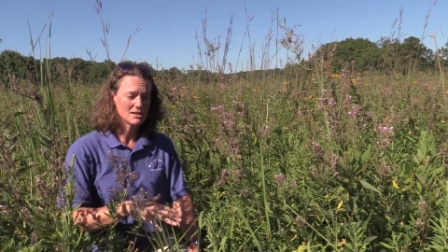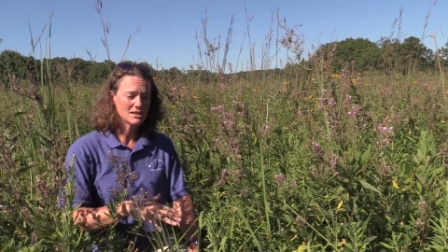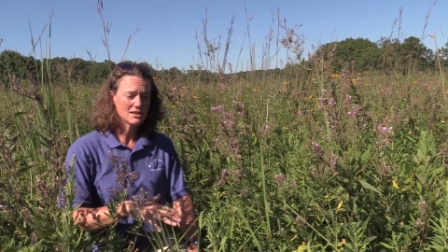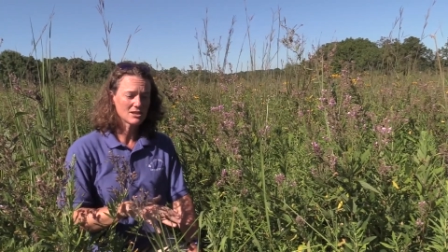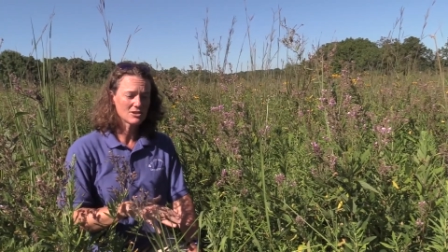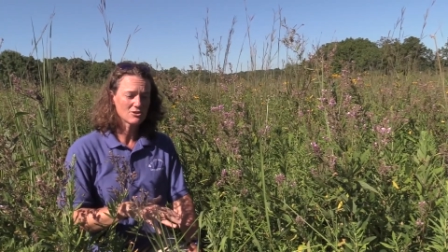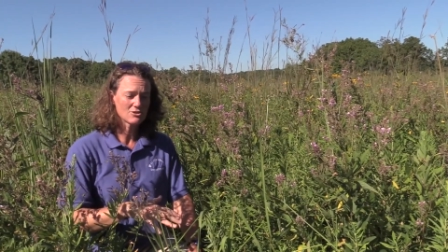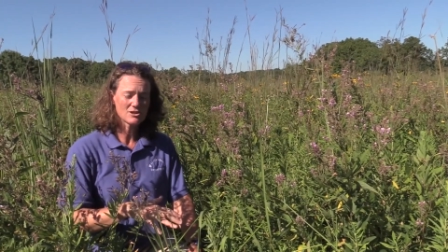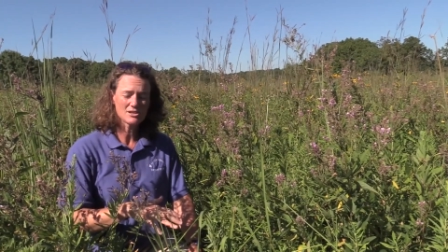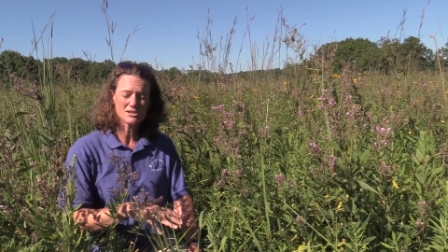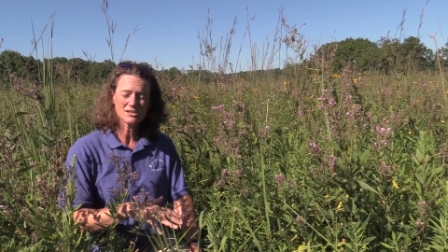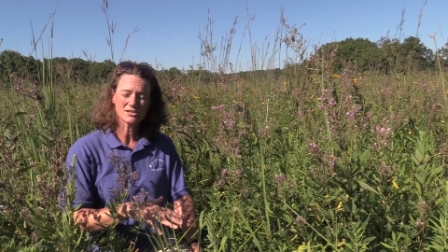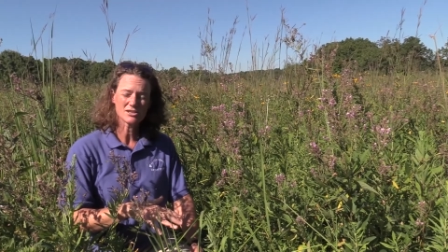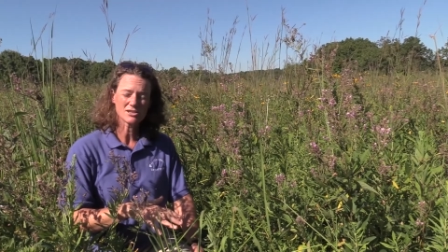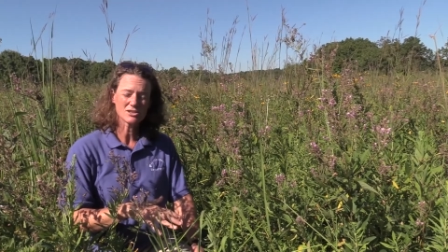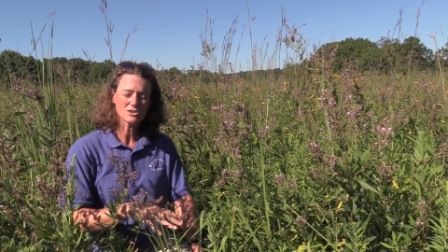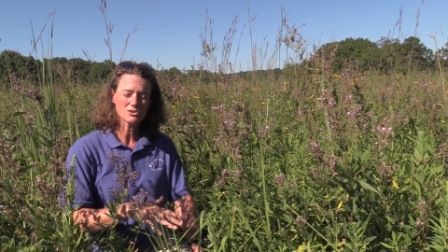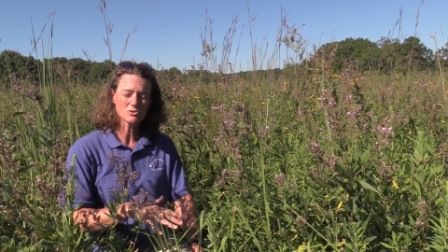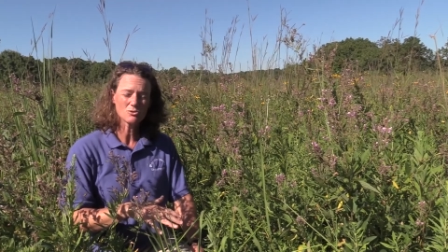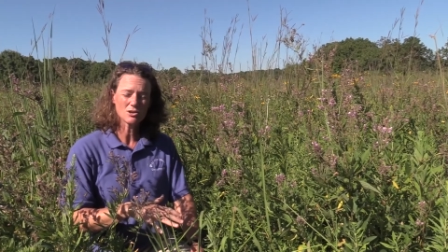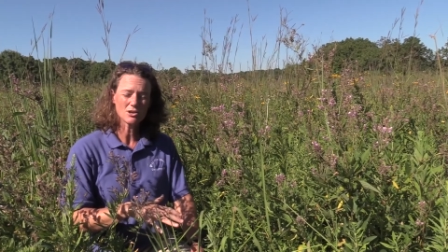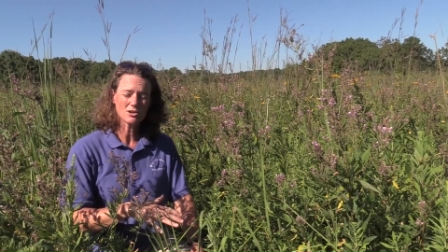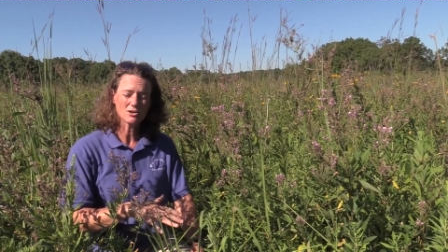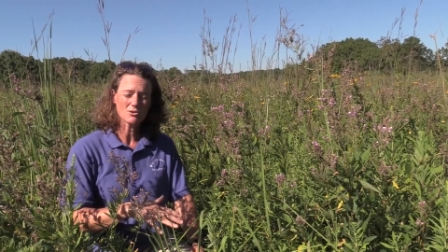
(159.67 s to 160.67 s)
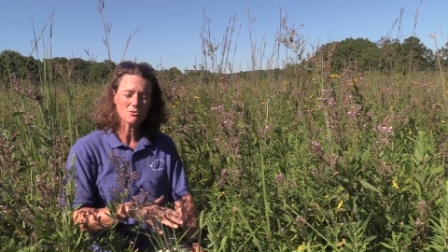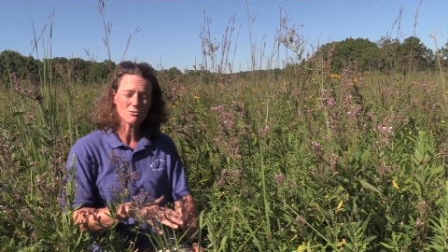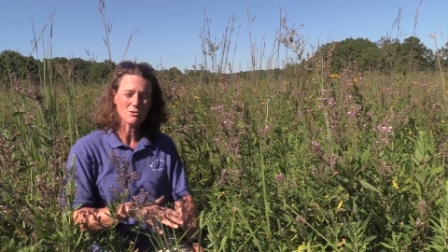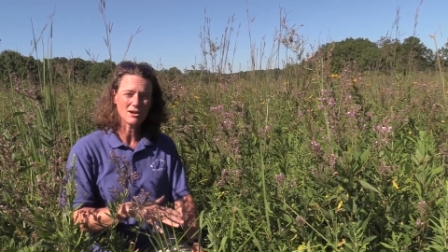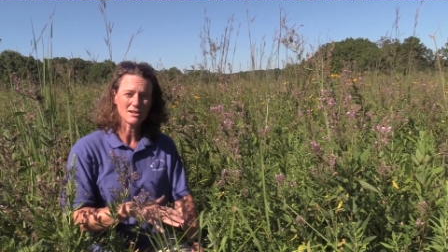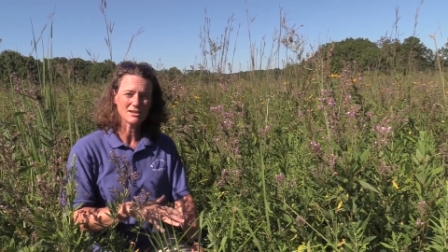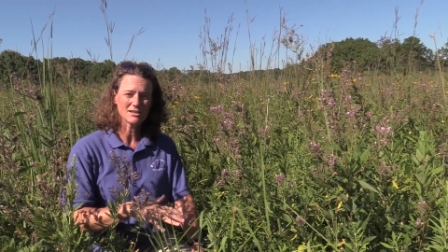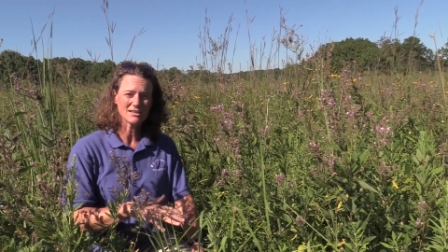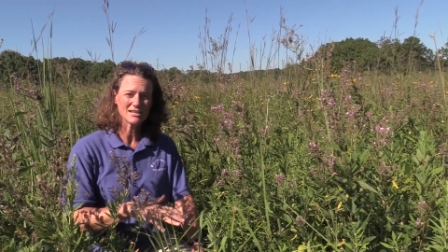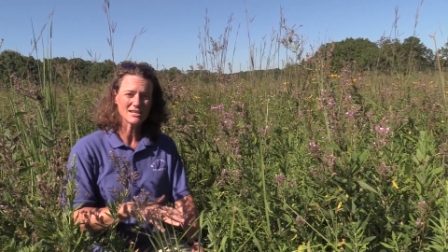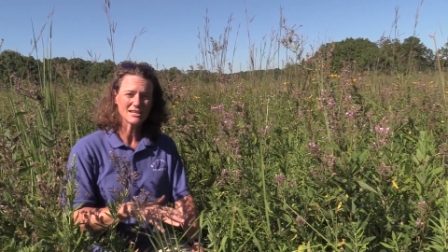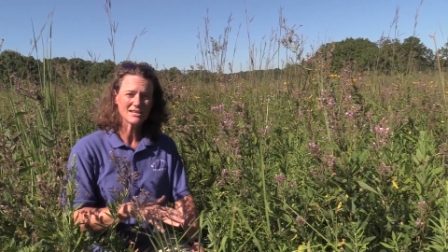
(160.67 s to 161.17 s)
increase the soil
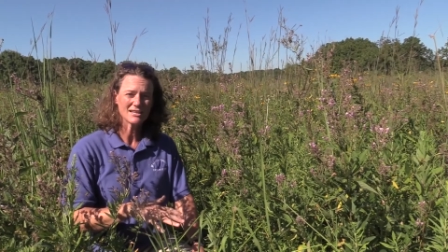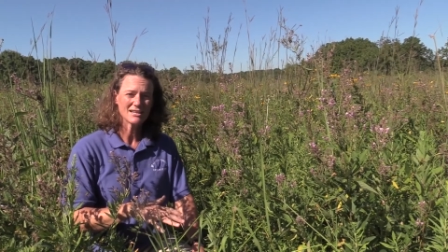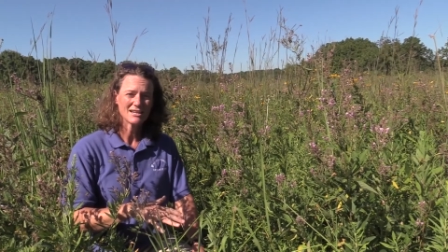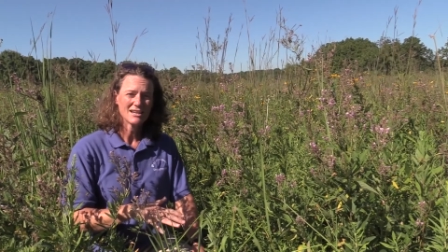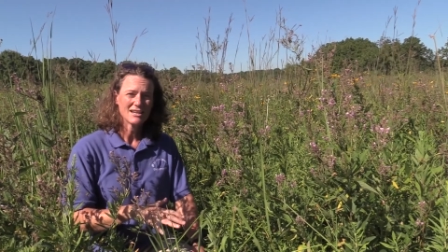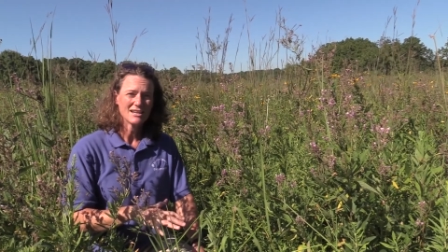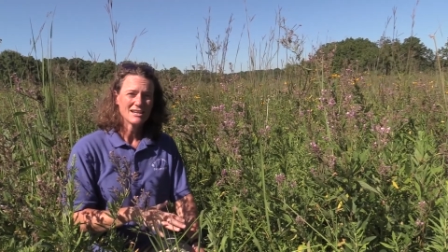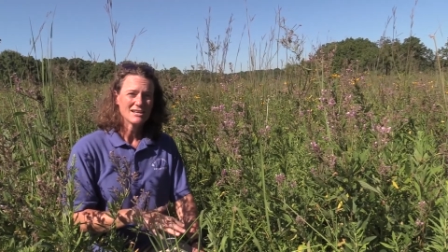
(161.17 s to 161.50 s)
quality.